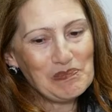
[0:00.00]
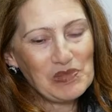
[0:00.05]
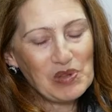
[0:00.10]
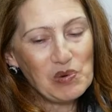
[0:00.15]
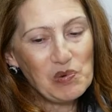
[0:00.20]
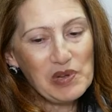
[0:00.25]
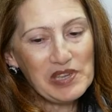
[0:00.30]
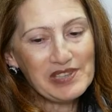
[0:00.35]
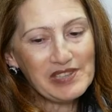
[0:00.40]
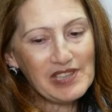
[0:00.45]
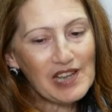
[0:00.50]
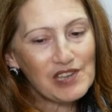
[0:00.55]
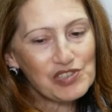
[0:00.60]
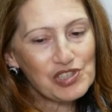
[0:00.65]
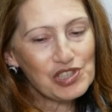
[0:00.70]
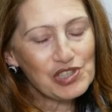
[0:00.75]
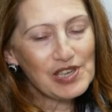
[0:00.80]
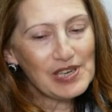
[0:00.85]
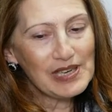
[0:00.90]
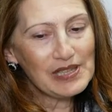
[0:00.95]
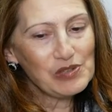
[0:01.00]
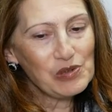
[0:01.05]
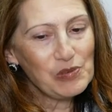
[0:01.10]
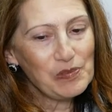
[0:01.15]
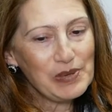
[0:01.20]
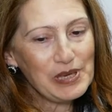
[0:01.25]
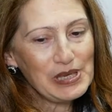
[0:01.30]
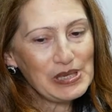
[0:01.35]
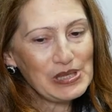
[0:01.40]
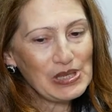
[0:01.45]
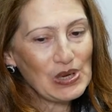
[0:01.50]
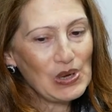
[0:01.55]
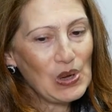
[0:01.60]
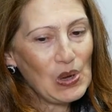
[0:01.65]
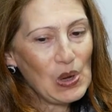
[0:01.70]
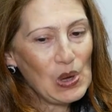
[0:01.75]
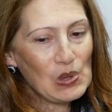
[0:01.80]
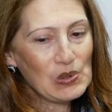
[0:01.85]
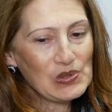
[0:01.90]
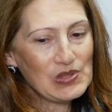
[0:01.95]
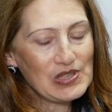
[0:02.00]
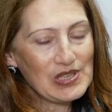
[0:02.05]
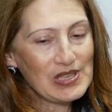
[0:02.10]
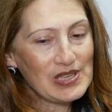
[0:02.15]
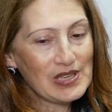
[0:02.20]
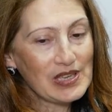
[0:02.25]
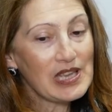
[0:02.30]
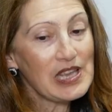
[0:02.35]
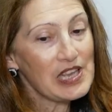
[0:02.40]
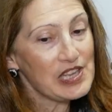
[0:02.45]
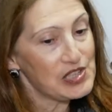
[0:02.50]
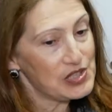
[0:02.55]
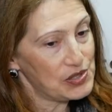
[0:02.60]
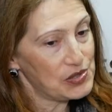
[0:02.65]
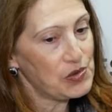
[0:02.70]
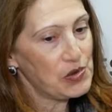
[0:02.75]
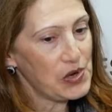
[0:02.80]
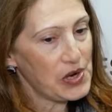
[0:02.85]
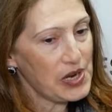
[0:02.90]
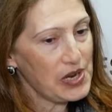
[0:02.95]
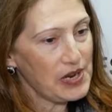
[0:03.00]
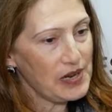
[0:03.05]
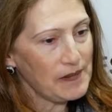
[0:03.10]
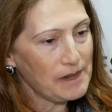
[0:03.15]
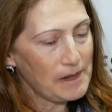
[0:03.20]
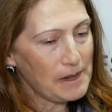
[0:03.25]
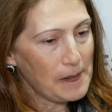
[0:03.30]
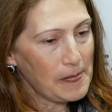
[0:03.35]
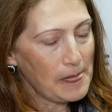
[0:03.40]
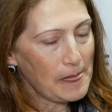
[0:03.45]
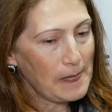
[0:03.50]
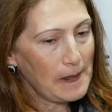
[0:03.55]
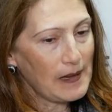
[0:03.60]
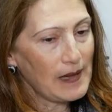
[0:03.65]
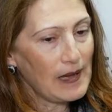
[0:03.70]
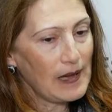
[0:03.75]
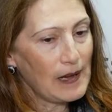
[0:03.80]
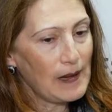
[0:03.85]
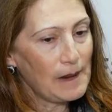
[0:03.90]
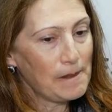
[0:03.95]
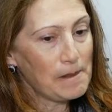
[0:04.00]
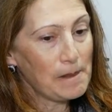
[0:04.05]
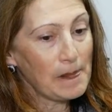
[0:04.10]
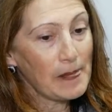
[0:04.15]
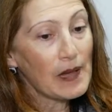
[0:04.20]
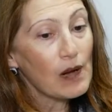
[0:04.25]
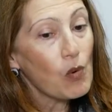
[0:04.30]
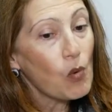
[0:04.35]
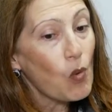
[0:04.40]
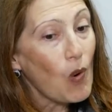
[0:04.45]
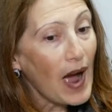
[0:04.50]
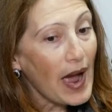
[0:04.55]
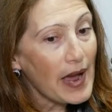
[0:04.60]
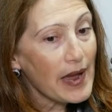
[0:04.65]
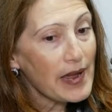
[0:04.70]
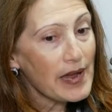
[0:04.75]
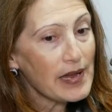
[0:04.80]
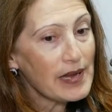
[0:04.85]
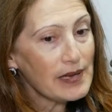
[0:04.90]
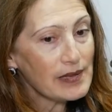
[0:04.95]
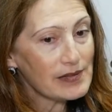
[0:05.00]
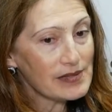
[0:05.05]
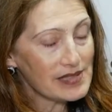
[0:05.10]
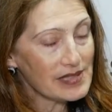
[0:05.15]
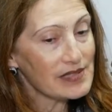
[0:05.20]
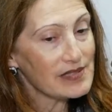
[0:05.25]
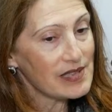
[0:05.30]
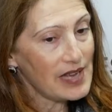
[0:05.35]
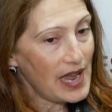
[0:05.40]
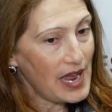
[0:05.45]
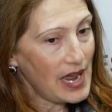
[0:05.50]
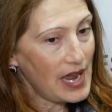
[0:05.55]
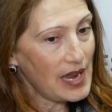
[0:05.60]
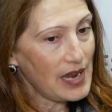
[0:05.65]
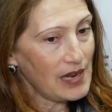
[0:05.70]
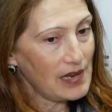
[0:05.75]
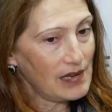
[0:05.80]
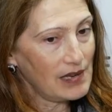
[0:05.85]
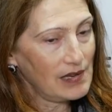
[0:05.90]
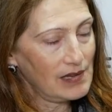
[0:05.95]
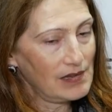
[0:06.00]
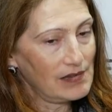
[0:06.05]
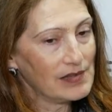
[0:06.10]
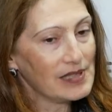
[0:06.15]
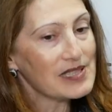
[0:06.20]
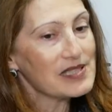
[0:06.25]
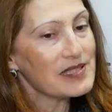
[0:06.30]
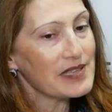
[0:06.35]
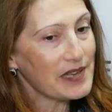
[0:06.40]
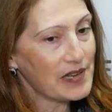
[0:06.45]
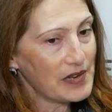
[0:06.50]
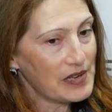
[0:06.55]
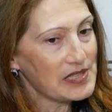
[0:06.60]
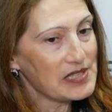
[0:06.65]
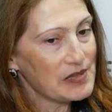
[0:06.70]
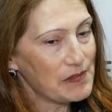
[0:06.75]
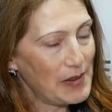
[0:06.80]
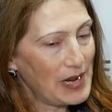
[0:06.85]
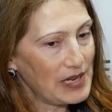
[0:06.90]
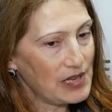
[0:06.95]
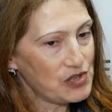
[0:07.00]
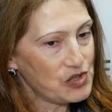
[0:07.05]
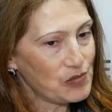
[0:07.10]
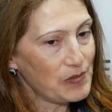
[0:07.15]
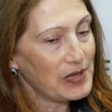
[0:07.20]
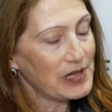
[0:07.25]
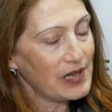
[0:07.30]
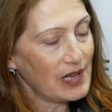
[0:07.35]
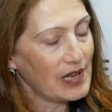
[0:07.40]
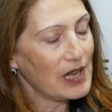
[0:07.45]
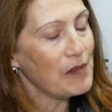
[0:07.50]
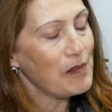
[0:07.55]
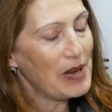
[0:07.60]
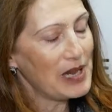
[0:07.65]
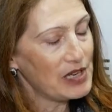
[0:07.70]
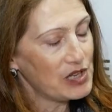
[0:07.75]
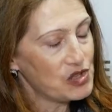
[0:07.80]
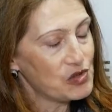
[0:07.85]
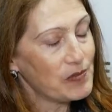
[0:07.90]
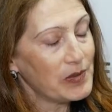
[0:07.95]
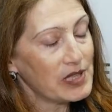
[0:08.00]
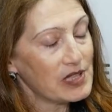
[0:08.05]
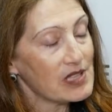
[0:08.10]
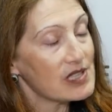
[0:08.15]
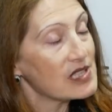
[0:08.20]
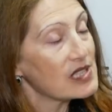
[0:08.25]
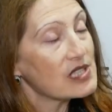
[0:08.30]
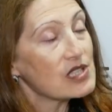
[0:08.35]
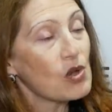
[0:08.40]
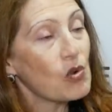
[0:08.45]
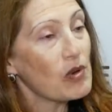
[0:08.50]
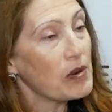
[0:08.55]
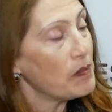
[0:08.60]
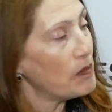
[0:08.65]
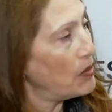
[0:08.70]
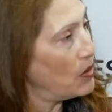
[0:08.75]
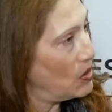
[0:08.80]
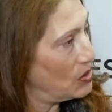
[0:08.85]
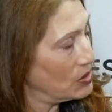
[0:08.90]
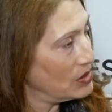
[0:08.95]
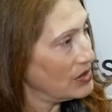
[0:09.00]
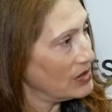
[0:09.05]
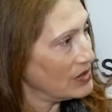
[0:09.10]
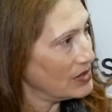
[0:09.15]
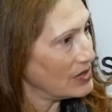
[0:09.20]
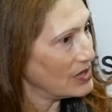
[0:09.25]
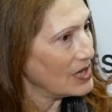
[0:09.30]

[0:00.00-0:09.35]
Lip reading: We touched a little bit on the history, why today the secrets management, the key management is so important.